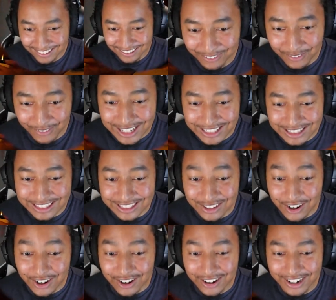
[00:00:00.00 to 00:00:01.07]
Go ahead, and take
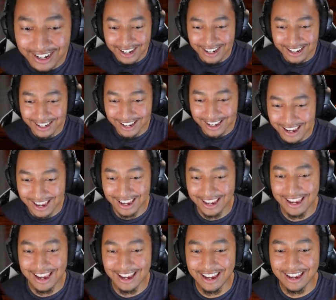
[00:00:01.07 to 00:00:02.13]
my shit. Hey, hey,
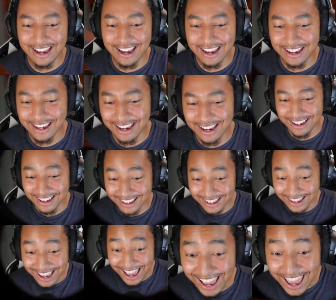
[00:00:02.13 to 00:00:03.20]
hey, hey, take
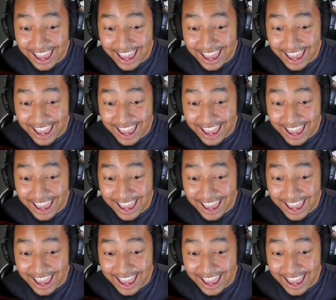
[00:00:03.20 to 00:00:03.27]
my shit.